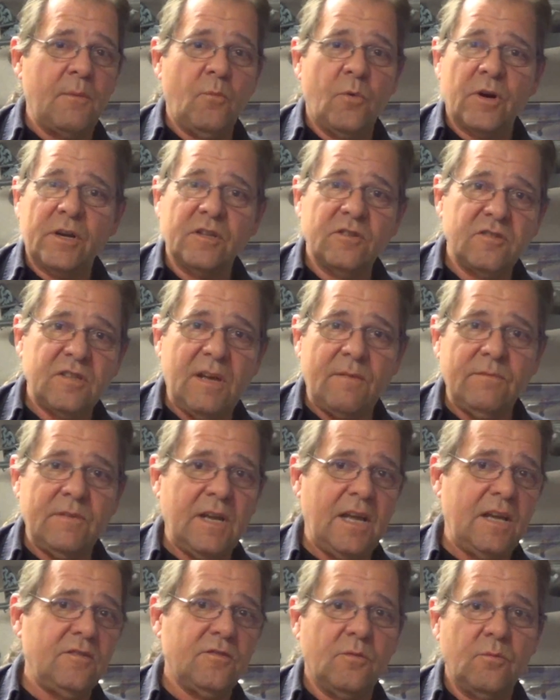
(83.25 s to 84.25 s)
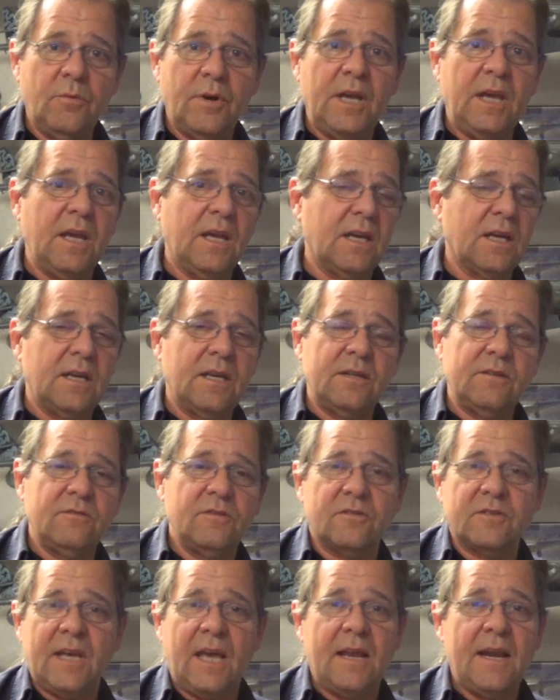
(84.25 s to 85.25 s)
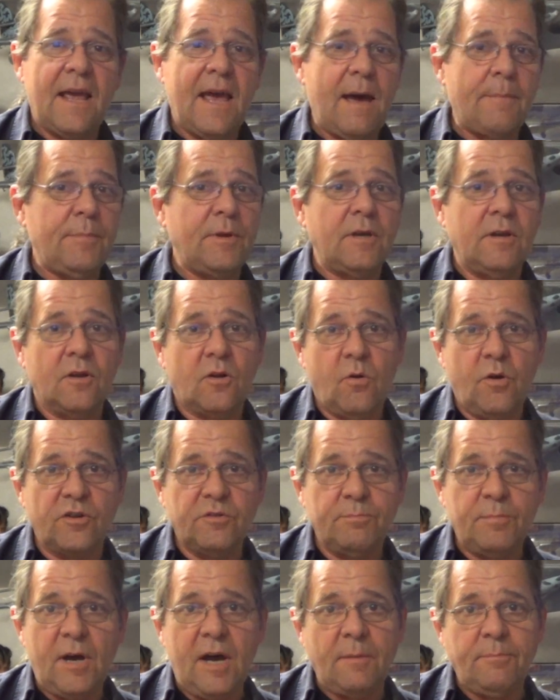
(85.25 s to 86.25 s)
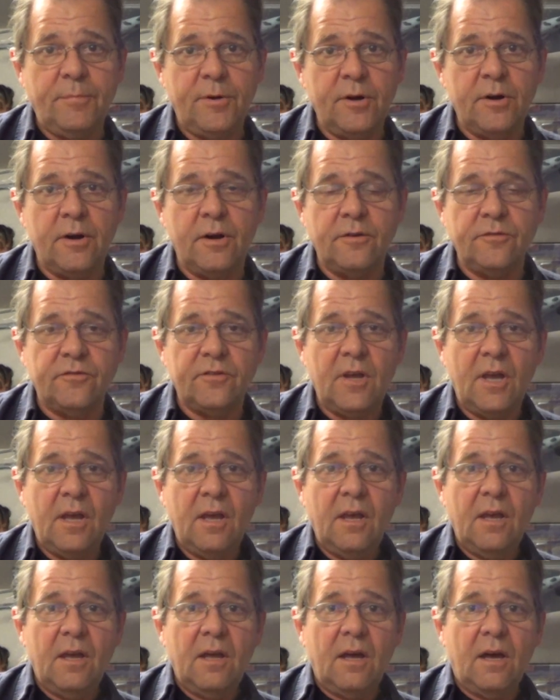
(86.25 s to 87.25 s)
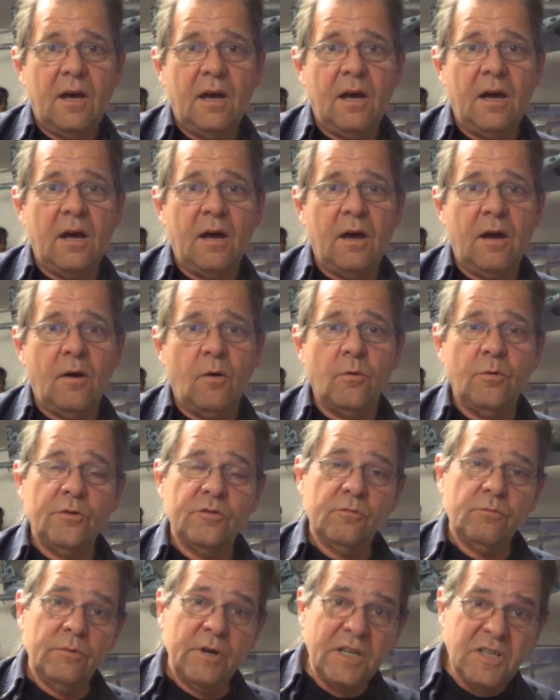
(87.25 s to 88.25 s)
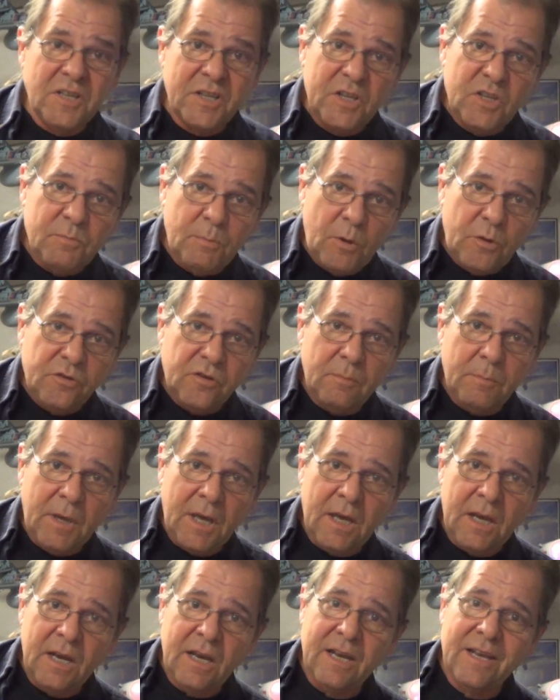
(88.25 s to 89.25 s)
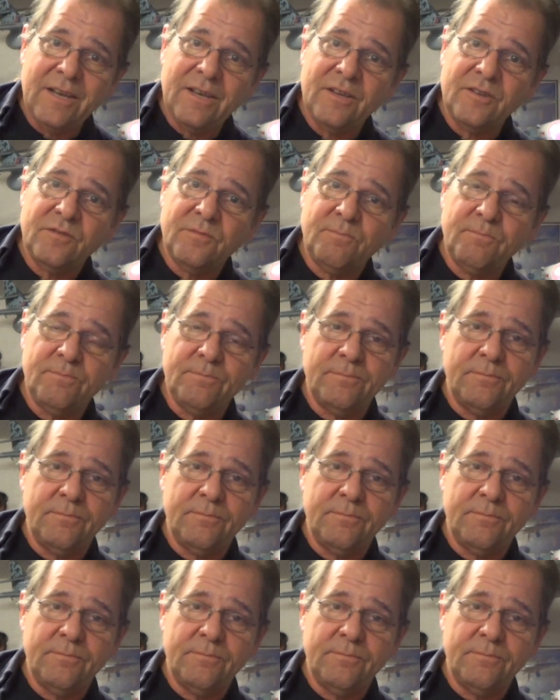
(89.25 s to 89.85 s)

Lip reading: I'm working 7 days a week and it just can't happen. And of course, Bob Burns, who was originally supposed to be in it, is